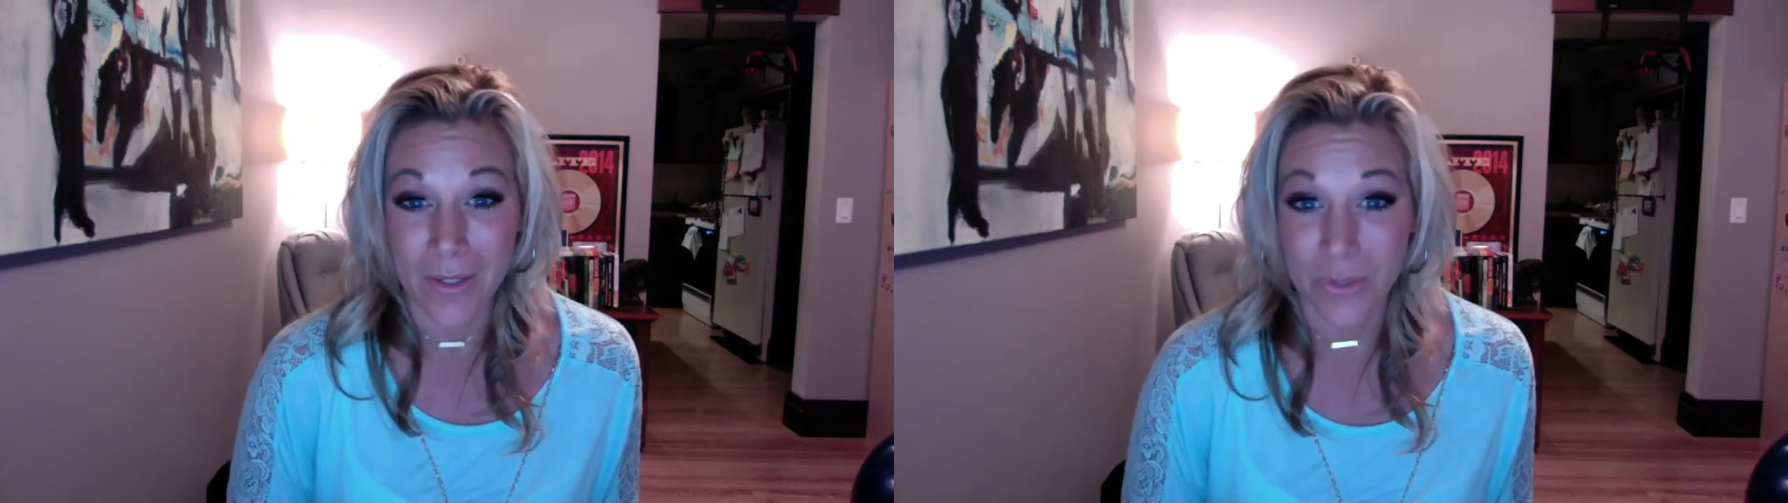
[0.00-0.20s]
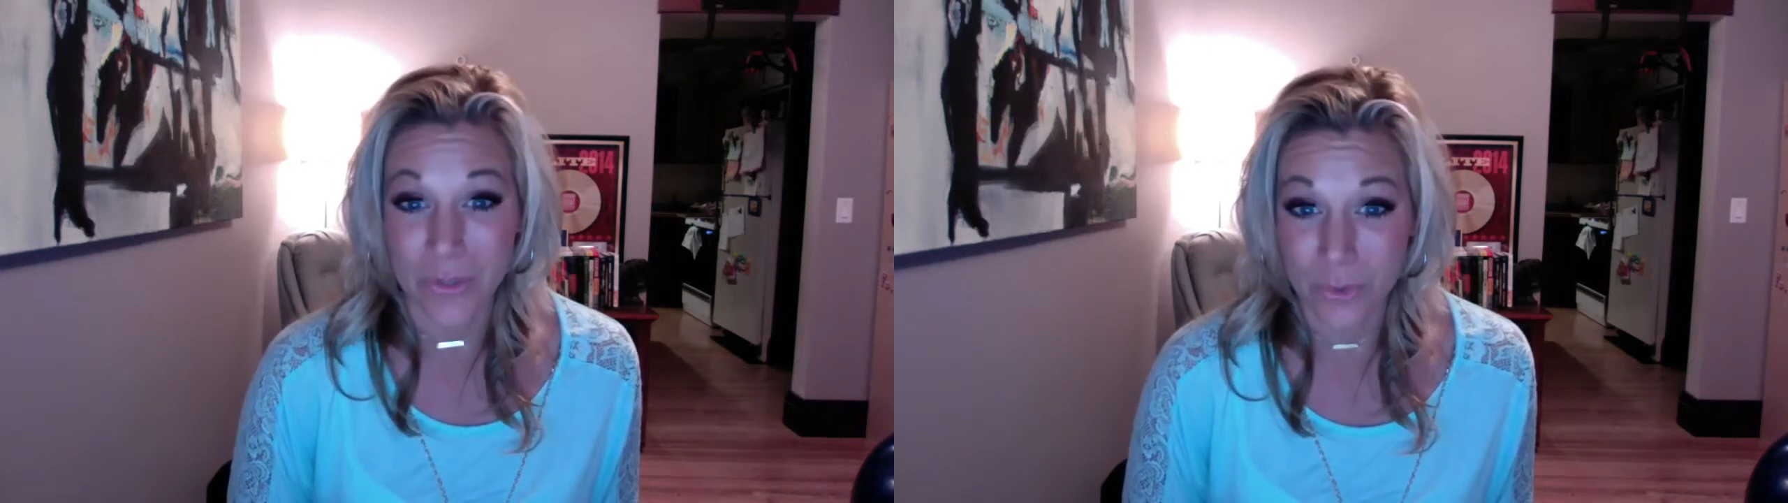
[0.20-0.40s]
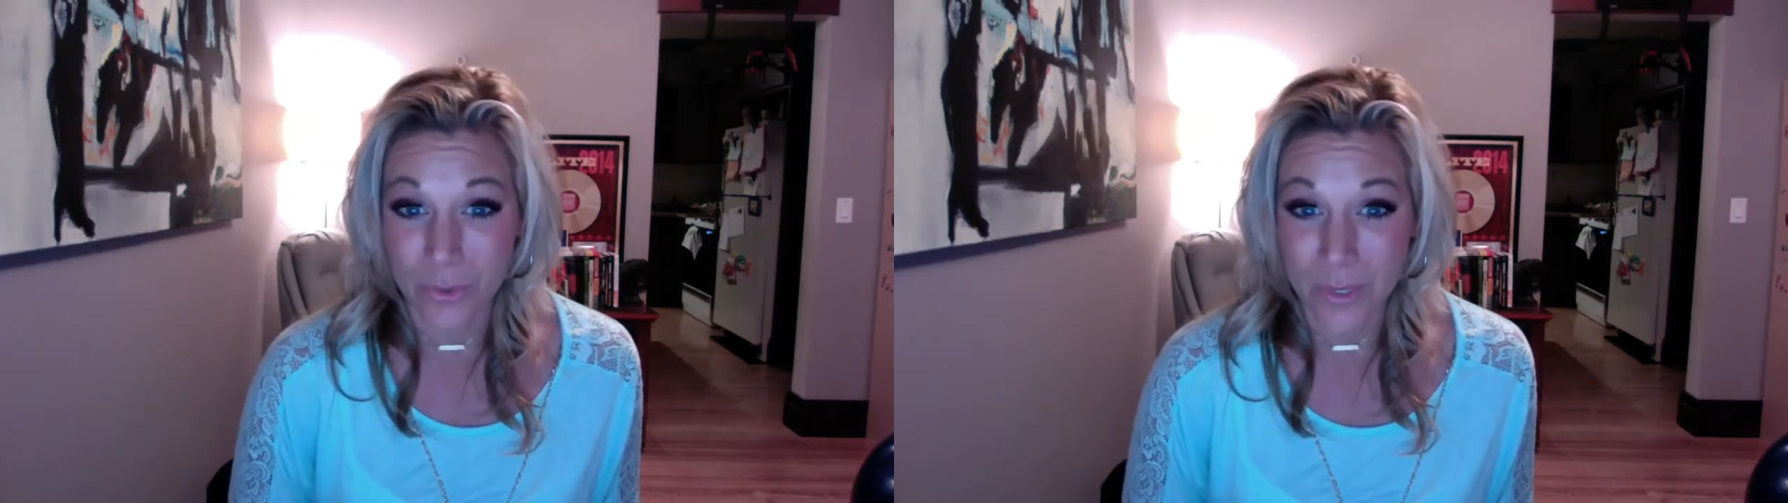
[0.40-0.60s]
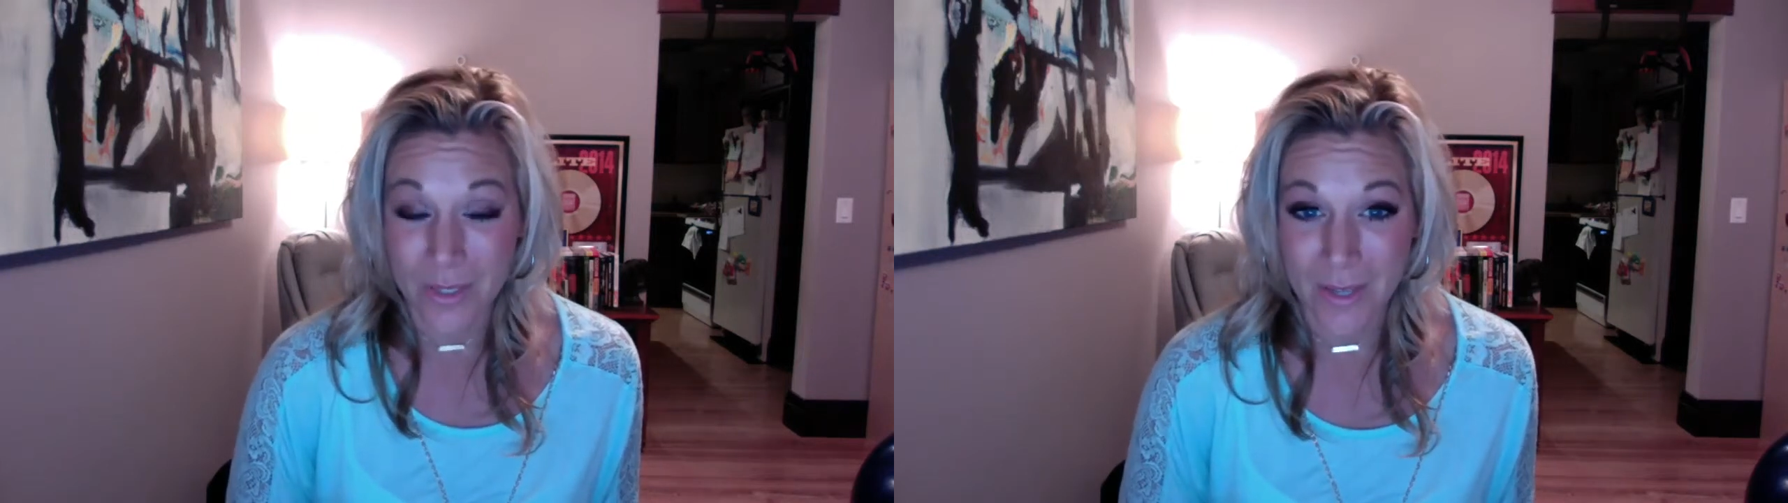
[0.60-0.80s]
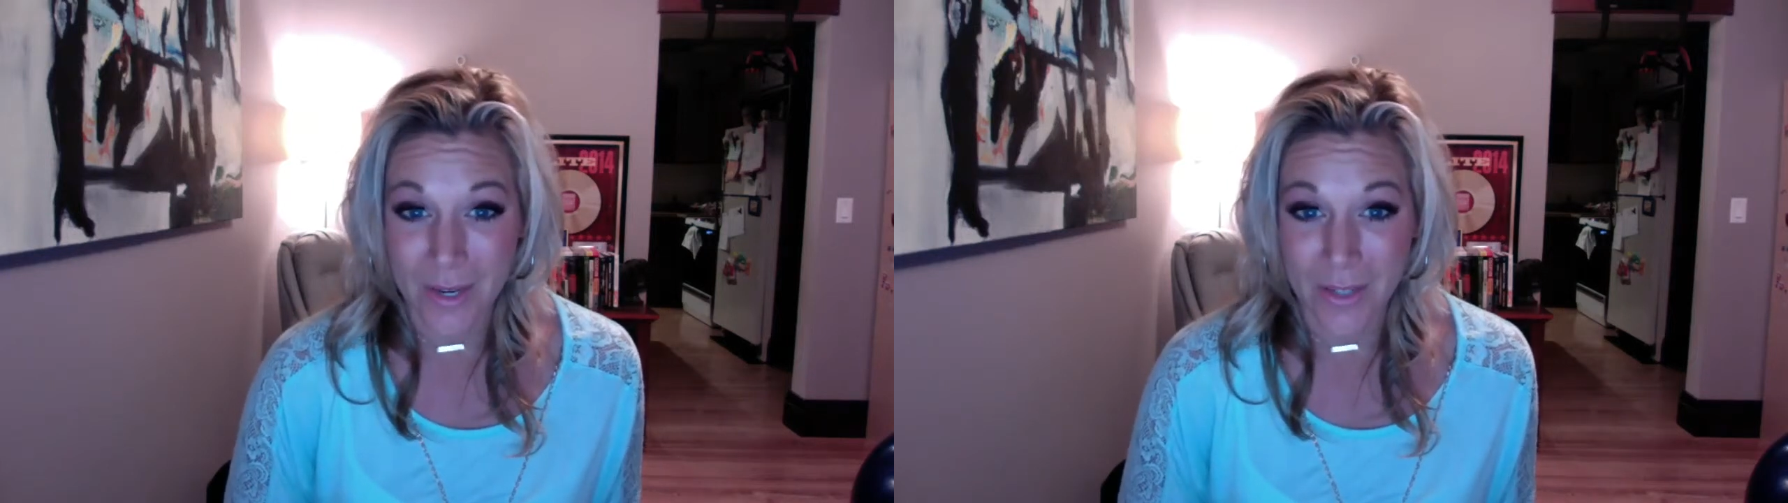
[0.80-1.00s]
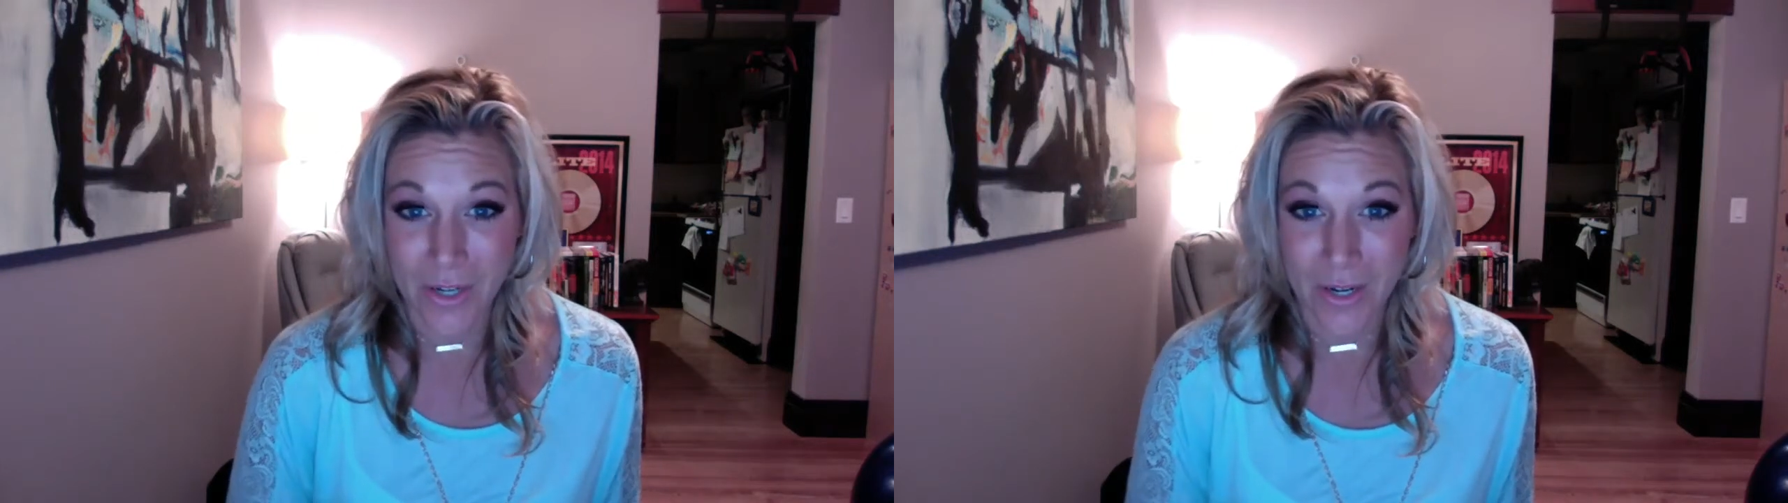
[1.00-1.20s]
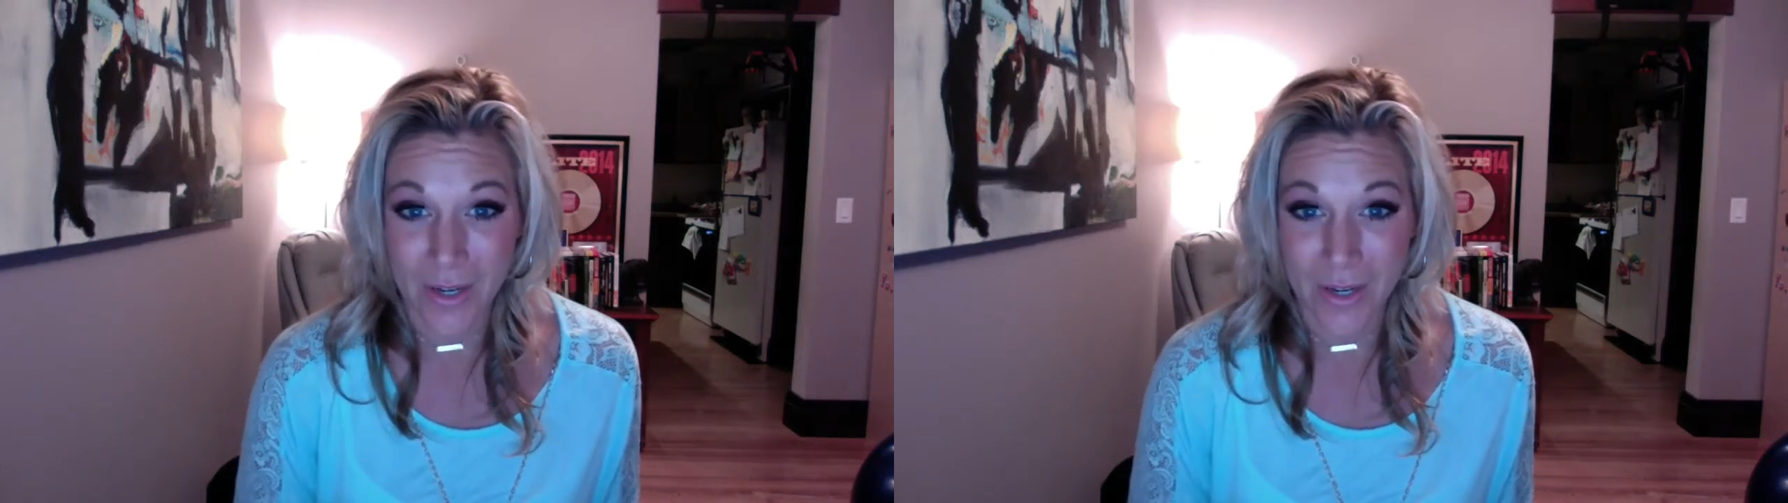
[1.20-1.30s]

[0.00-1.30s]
do is I check